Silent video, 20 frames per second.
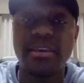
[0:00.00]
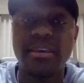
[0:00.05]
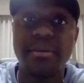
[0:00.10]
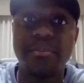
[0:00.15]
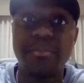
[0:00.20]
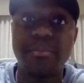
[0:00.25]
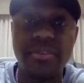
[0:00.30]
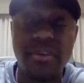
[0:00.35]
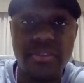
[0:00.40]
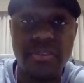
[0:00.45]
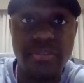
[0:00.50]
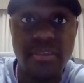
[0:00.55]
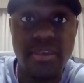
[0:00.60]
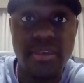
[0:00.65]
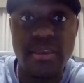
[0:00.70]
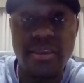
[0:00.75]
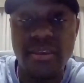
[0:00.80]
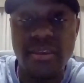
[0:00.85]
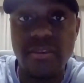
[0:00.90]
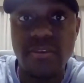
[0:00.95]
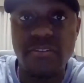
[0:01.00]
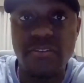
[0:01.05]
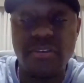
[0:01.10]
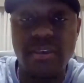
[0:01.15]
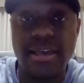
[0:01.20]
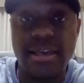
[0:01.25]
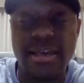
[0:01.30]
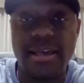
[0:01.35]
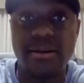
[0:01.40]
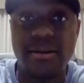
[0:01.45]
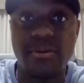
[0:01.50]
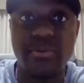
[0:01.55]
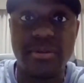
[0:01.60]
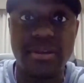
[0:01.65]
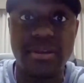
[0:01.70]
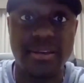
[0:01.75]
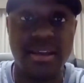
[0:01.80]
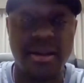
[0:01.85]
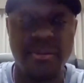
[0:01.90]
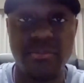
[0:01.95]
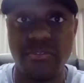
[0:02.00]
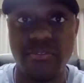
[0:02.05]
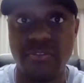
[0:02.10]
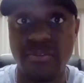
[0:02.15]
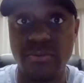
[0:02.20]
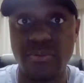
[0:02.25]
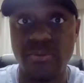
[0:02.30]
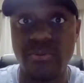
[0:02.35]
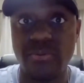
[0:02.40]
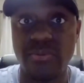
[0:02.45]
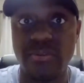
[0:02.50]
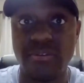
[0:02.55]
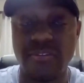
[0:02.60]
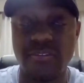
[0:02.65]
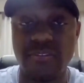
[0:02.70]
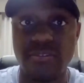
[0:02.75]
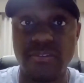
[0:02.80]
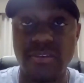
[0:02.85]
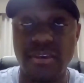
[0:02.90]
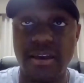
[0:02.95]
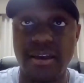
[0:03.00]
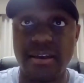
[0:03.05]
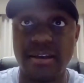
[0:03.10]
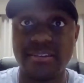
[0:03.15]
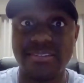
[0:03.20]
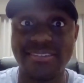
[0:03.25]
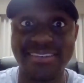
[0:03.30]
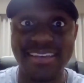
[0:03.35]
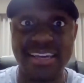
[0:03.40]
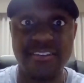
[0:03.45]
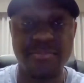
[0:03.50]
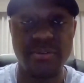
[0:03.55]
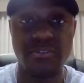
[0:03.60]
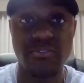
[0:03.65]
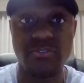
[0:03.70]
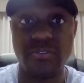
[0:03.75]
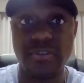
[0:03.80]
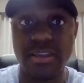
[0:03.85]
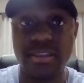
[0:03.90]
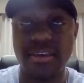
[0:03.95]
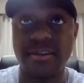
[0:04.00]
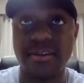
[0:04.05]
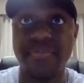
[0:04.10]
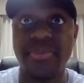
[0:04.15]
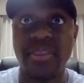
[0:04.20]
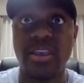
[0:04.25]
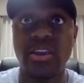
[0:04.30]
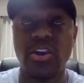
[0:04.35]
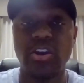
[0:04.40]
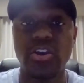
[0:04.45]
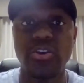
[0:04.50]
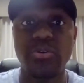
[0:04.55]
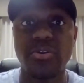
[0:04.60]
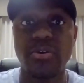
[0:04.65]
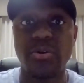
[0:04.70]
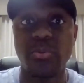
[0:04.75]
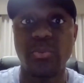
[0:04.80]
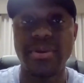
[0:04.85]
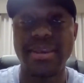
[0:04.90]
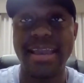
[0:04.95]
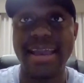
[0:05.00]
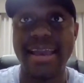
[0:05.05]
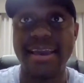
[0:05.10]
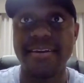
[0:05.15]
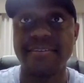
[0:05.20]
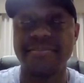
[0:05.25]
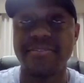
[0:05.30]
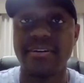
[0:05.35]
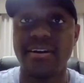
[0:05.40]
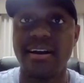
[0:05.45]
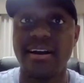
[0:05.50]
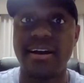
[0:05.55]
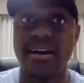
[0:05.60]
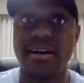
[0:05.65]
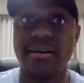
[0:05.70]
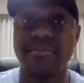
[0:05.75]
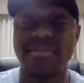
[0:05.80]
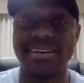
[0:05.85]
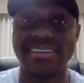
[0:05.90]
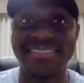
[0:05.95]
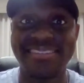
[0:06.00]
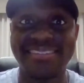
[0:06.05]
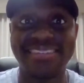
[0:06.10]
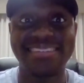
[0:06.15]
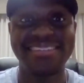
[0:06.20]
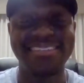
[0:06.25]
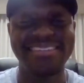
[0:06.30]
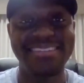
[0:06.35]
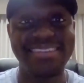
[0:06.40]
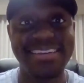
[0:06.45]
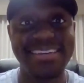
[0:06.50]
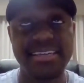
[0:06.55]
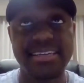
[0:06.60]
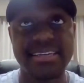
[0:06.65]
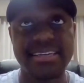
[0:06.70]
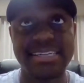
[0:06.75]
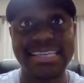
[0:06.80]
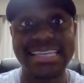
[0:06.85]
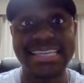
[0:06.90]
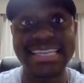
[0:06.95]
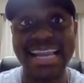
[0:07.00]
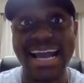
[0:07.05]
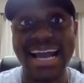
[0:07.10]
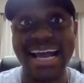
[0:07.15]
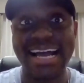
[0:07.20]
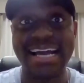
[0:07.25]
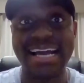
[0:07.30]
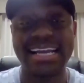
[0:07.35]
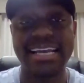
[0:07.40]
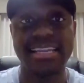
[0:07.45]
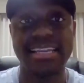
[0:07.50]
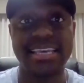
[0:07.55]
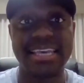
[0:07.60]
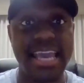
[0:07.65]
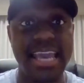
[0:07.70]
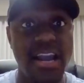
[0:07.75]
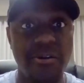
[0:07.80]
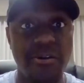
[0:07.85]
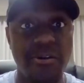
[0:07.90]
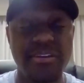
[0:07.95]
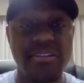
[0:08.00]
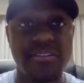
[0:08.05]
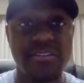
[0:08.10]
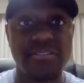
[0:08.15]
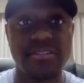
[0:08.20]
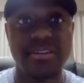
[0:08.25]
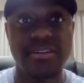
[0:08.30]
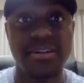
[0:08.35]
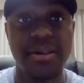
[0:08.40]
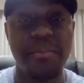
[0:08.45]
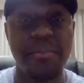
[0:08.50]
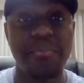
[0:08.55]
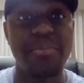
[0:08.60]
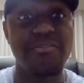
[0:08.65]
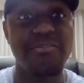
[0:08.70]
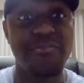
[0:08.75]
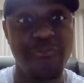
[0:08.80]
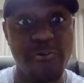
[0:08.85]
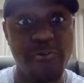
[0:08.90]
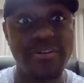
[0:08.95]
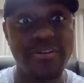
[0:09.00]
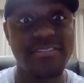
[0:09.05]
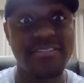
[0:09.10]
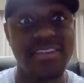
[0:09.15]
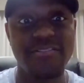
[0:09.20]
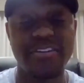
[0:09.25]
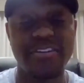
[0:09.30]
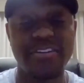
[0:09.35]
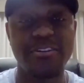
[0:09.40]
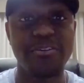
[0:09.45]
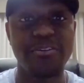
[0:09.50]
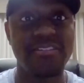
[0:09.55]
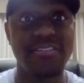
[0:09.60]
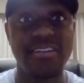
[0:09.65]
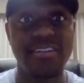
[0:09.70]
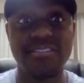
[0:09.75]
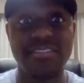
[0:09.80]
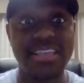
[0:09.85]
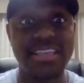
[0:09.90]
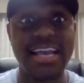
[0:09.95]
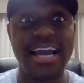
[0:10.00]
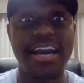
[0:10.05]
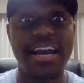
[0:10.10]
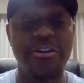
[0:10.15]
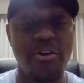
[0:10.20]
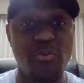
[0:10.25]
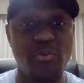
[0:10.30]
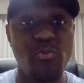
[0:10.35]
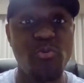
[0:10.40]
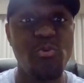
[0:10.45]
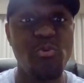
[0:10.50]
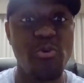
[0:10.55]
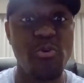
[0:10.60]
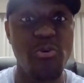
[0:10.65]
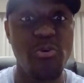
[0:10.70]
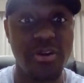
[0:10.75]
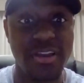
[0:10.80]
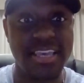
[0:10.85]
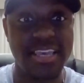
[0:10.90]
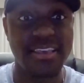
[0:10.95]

But the thing is, when it comes to this state of Pennsylvania, we have 69 counties, but 47 of those 69 are rural